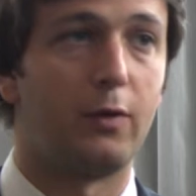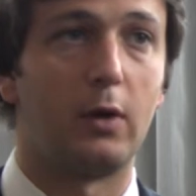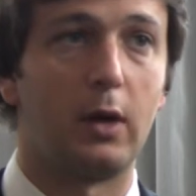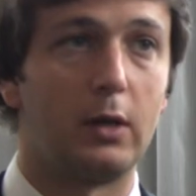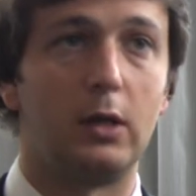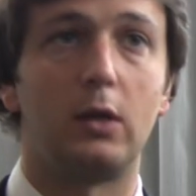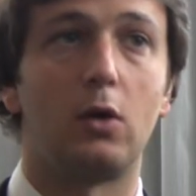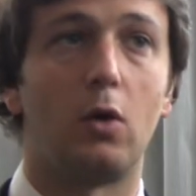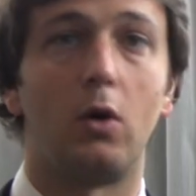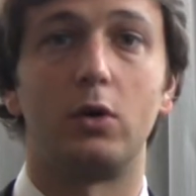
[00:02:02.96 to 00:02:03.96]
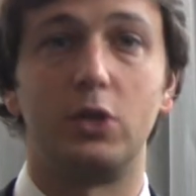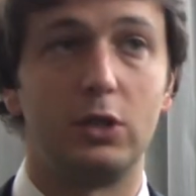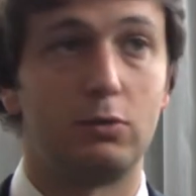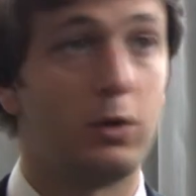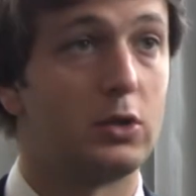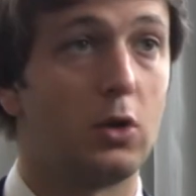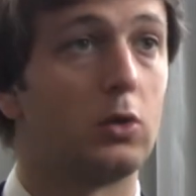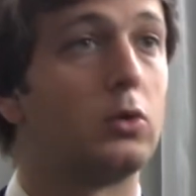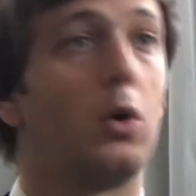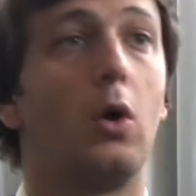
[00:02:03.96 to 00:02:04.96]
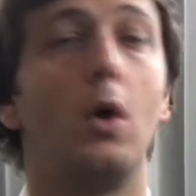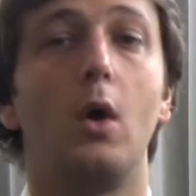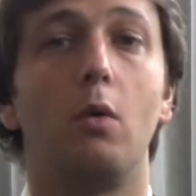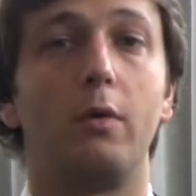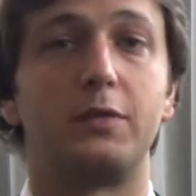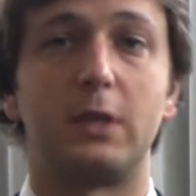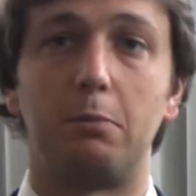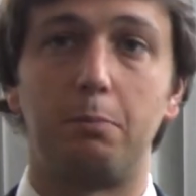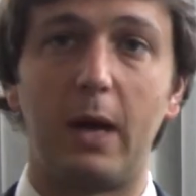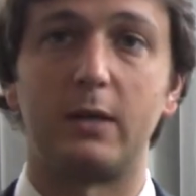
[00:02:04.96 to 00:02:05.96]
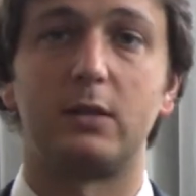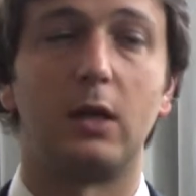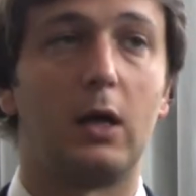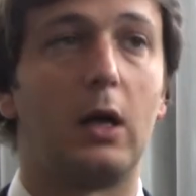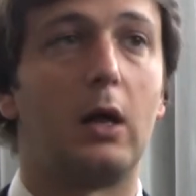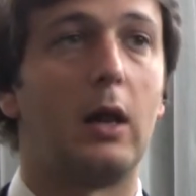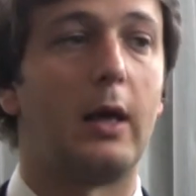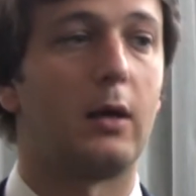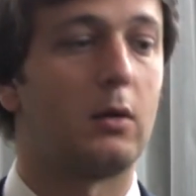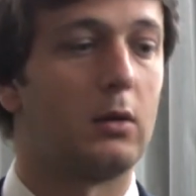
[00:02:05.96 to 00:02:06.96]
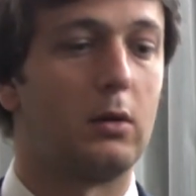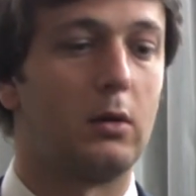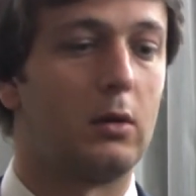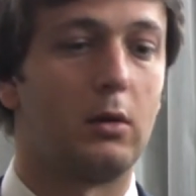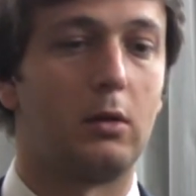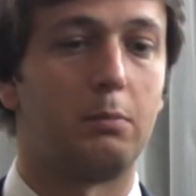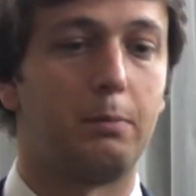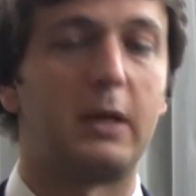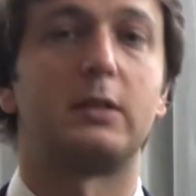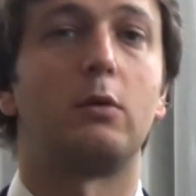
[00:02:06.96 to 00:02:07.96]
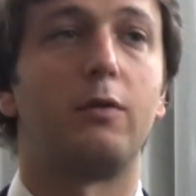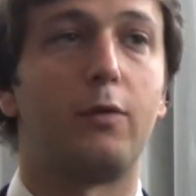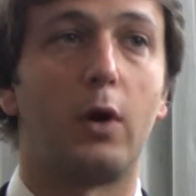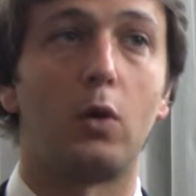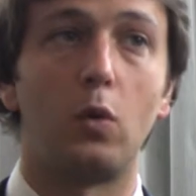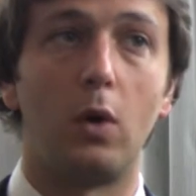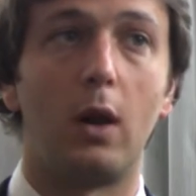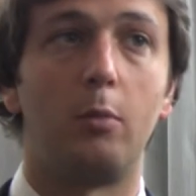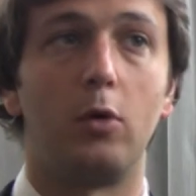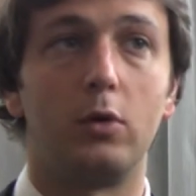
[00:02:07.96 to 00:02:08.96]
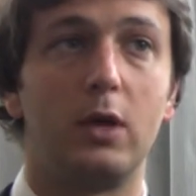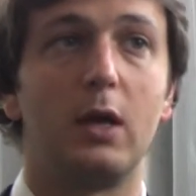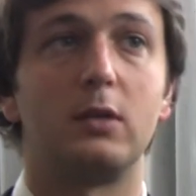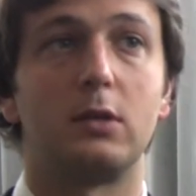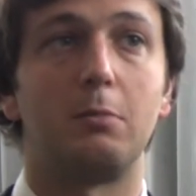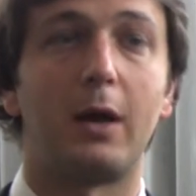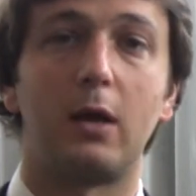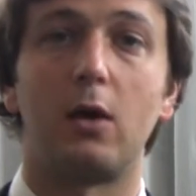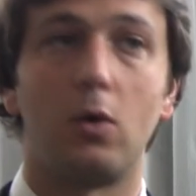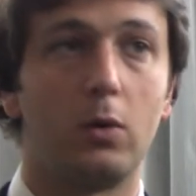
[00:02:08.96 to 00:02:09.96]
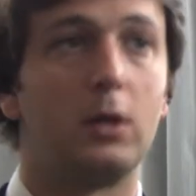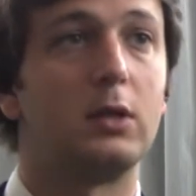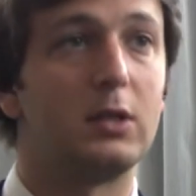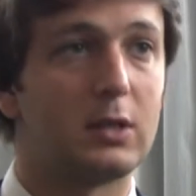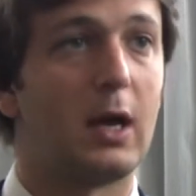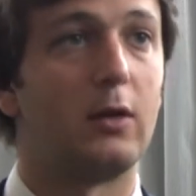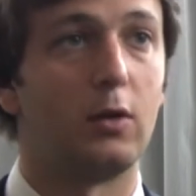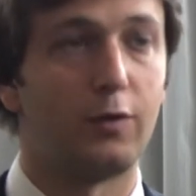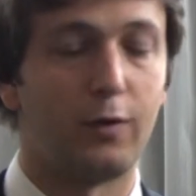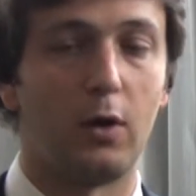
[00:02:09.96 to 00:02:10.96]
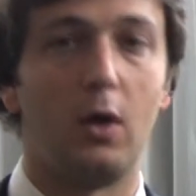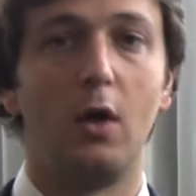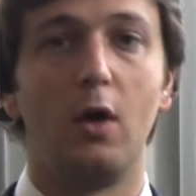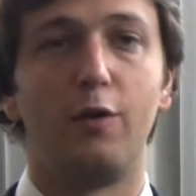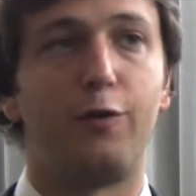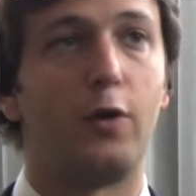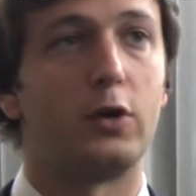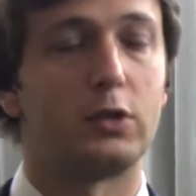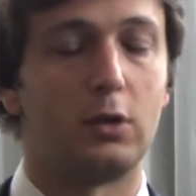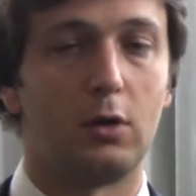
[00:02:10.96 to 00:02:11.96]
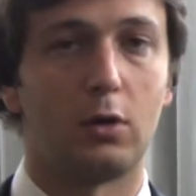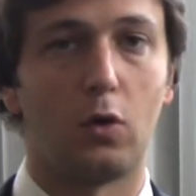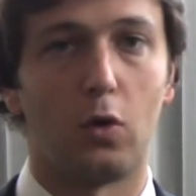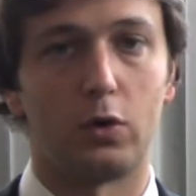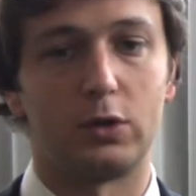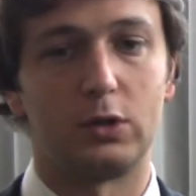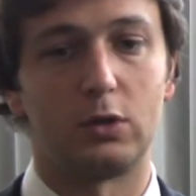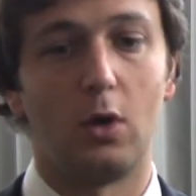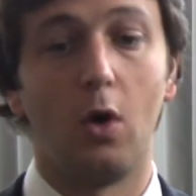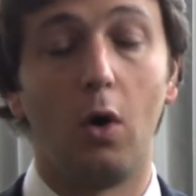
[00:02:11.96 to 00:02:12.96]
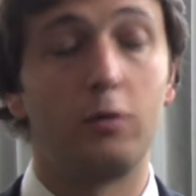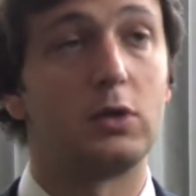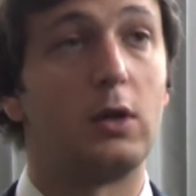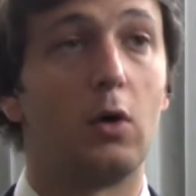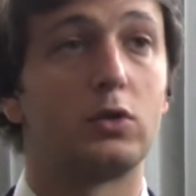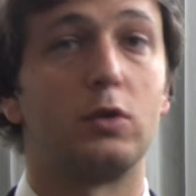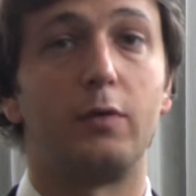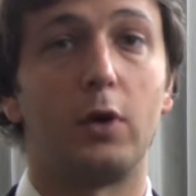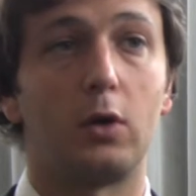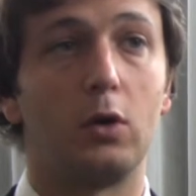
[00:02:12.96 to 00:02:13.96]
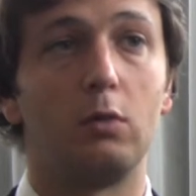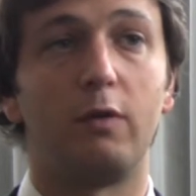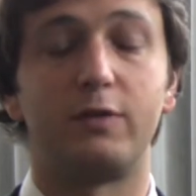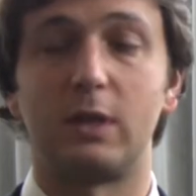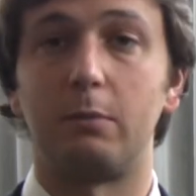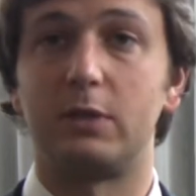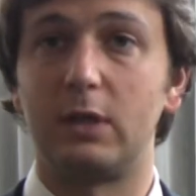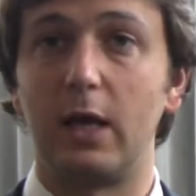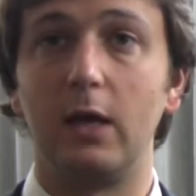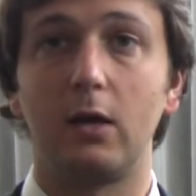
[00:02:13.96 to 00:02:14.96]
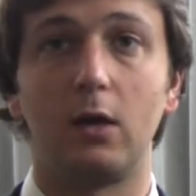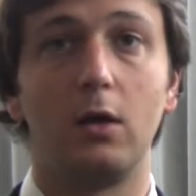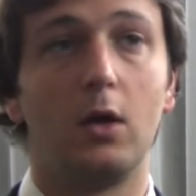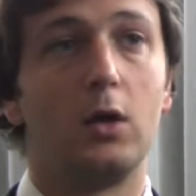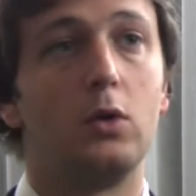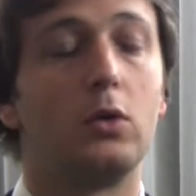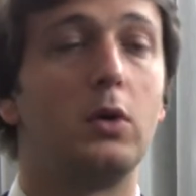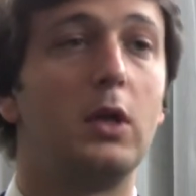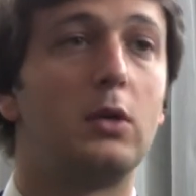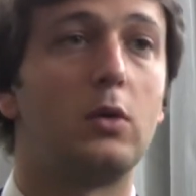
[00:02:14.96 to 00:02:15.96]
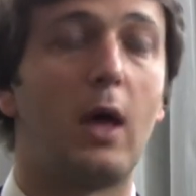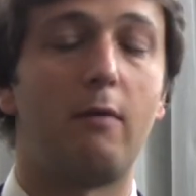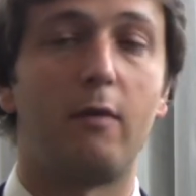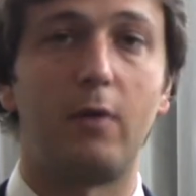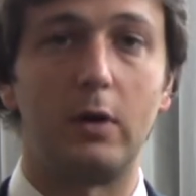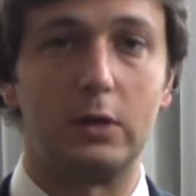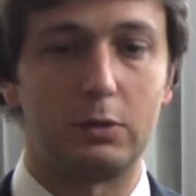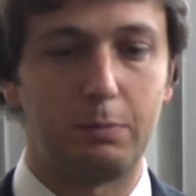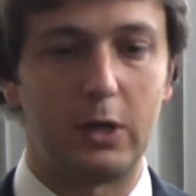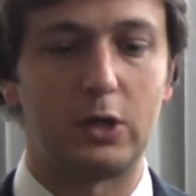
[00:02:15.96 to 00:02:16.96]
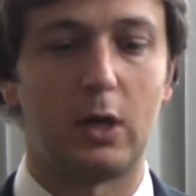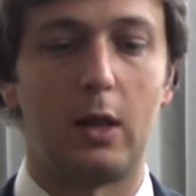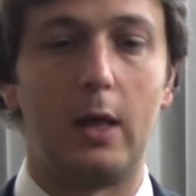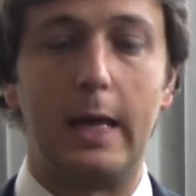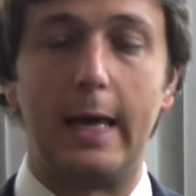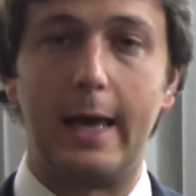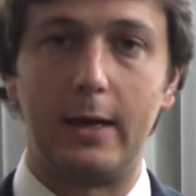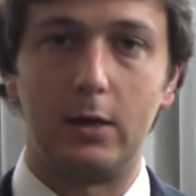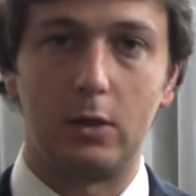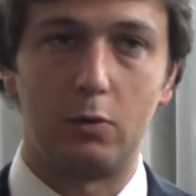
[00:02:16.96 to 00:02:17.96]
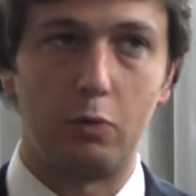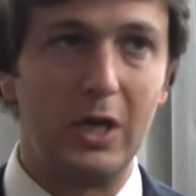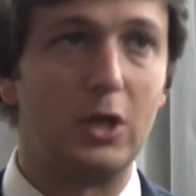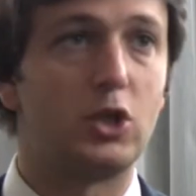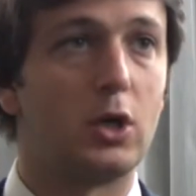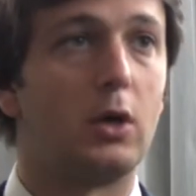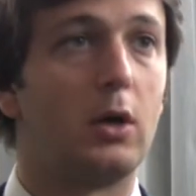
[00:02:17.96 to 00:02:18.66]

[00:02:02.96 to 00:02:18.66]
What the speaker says: radicchio or cheese risotto, with some pasta like pasta with ragu alla bolognese, macaroni, this kind of first courses. Obviously also very good with some steak. You don't need to have a very special and rich